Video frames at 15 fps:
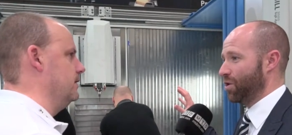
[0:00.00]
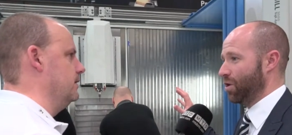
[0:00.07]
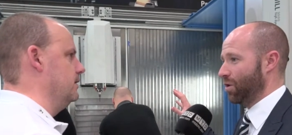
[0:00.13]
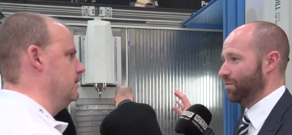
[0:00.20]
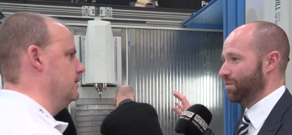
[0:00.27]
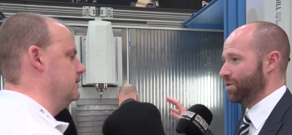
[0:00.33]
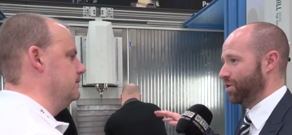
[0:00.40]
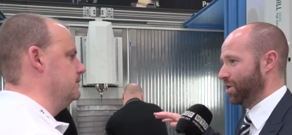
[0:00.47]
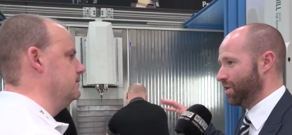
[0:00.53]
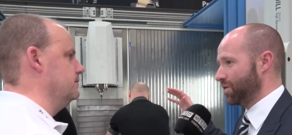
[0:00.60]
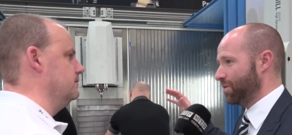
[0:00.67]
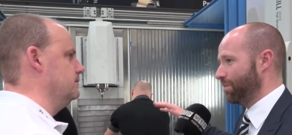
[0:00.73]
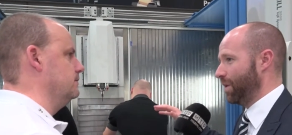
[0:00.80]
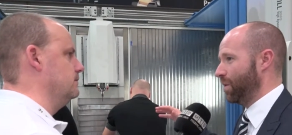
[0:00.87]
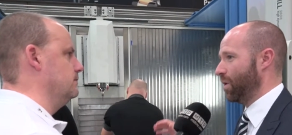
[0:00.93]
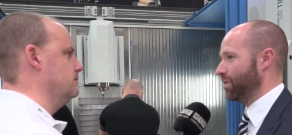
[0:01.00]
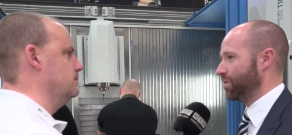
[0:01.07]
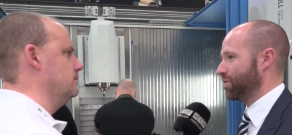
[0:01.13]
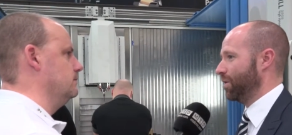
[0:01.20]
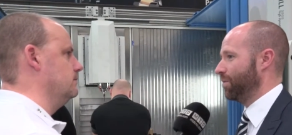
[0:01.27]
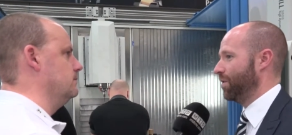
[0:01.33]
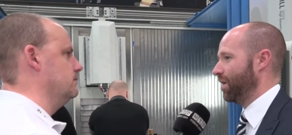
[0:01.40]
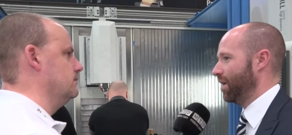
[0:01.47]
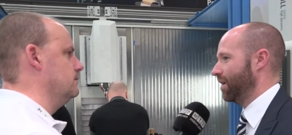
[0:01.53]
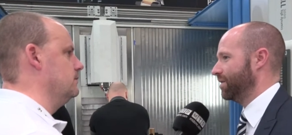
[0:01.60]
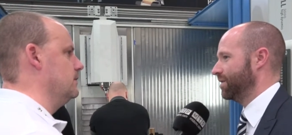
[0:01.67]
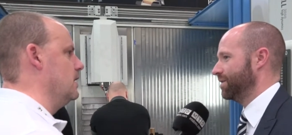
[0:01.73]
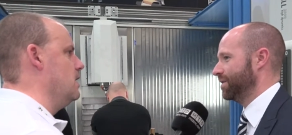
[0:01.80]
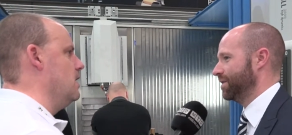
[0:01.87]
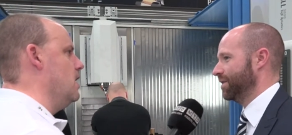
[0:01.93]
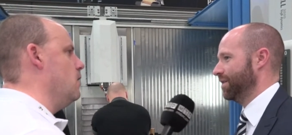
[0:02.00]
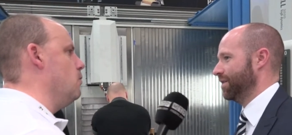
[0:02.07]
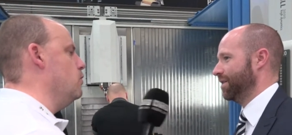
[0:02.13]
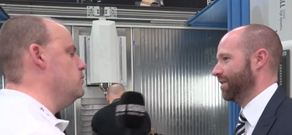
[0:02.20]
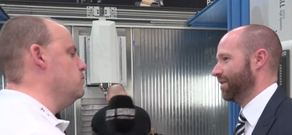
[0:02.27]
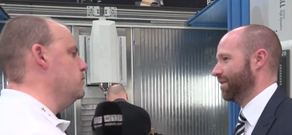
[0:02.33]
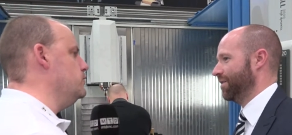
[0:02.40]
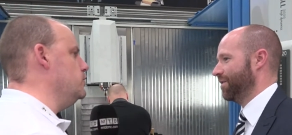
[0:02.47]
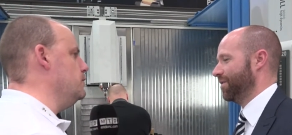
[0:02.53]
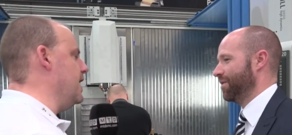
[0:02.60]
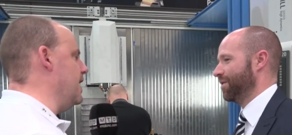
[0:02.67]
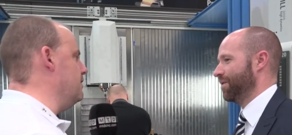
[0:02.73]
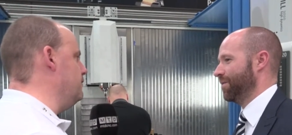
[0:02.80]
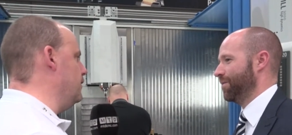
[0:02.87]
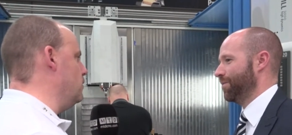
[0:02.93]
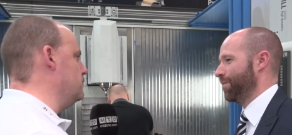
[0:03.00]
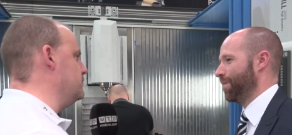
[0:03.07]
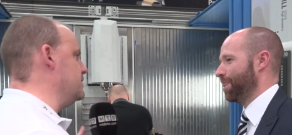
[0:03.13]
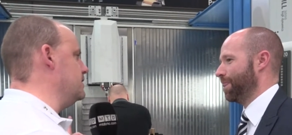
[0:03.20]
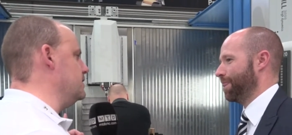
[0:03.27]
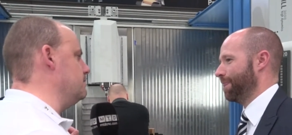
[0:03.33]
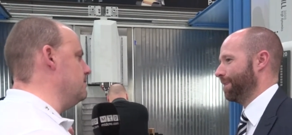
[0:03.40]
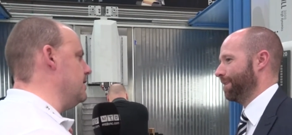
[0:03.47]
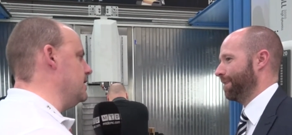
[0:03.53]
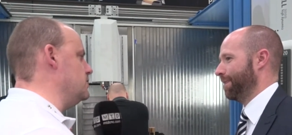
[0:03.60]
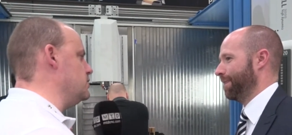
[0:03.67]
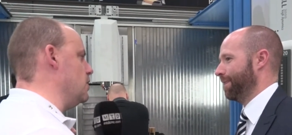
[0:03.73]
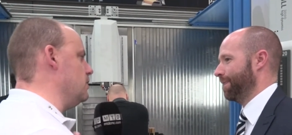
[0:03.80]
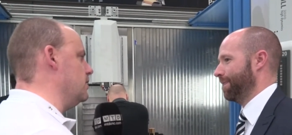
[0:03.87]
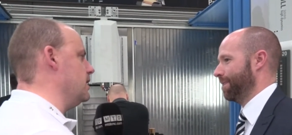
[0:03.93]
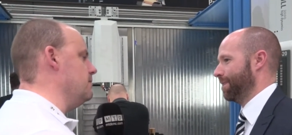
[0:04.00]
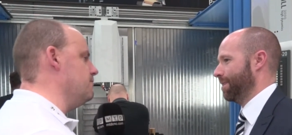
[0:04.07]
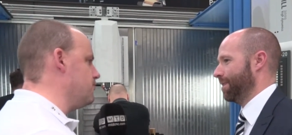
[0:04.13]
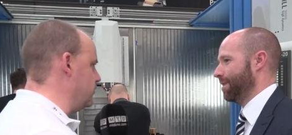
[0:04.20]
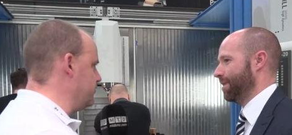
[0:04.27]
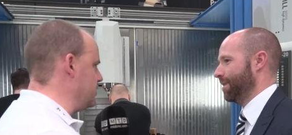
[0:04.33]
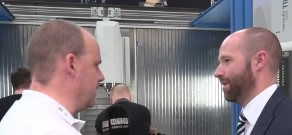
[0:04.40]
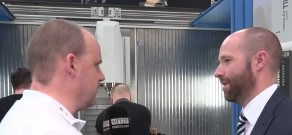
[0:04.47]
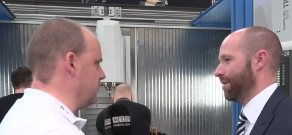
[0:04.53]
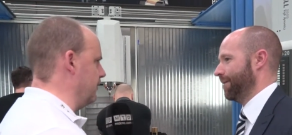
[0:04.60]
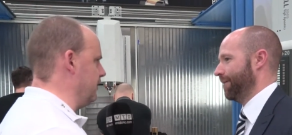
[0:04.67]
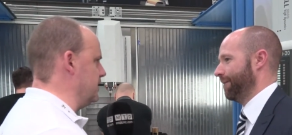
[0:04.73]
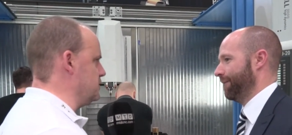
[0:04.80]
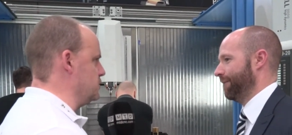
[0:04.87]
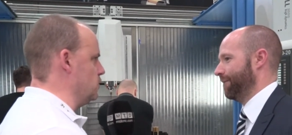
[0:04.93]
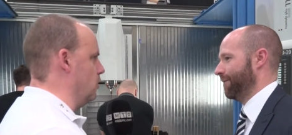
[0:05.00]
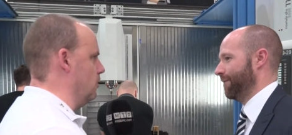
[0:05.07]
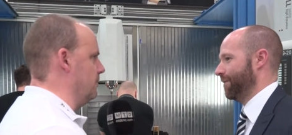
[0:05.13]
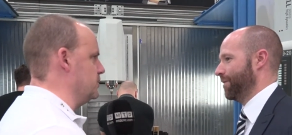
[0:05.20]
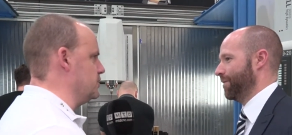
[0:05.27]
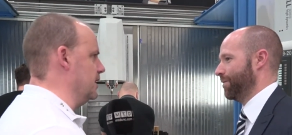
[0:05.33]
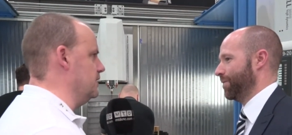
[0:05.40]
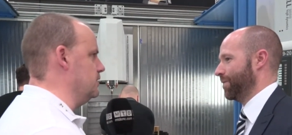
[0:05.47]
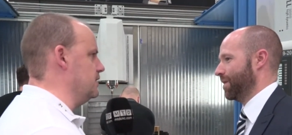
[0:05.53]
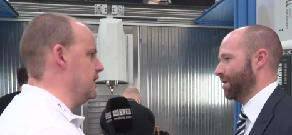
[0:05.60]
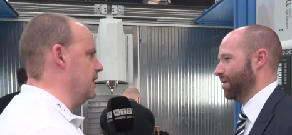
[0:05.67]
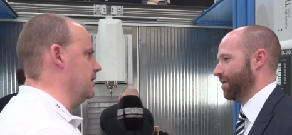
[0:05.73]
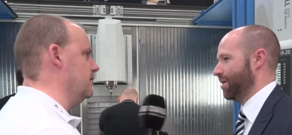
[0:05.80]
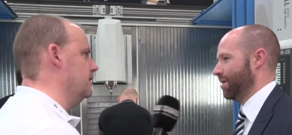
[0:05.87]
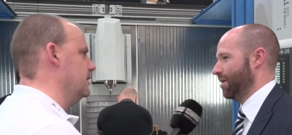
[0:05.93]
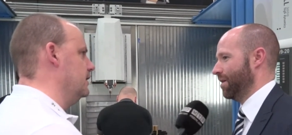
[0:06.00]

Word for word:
Speaker 1: column machines are built on top of that. Would, would you get involved in many turnkey projects on this sort of machine? Do you think?